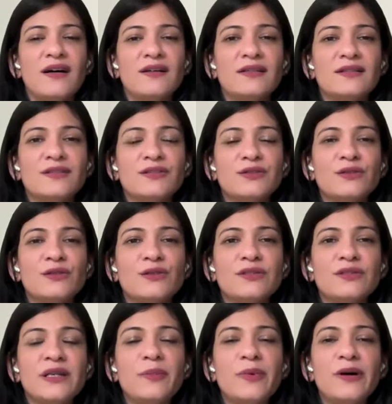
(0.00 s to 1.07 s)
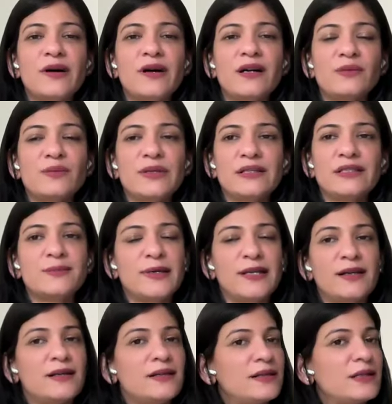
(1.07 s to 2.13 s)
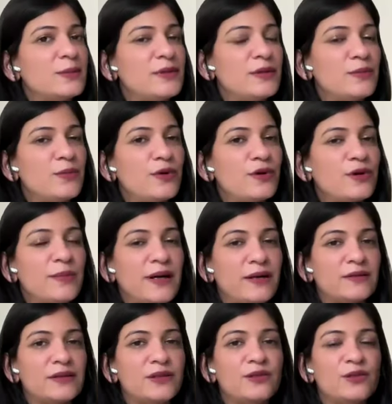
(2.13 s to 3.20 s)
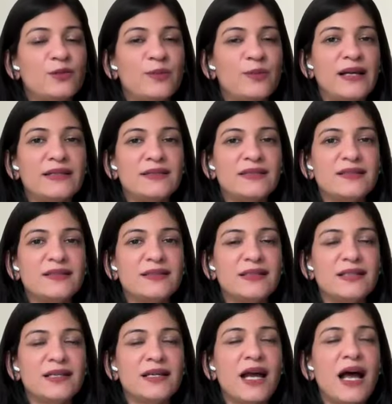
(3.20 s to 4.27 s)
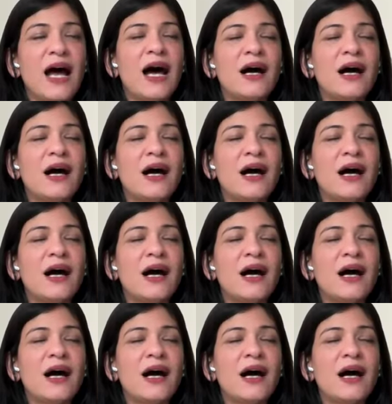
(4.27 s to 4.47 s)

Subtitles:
to go deeper. We'll speak a little bit more about neuroplasticity and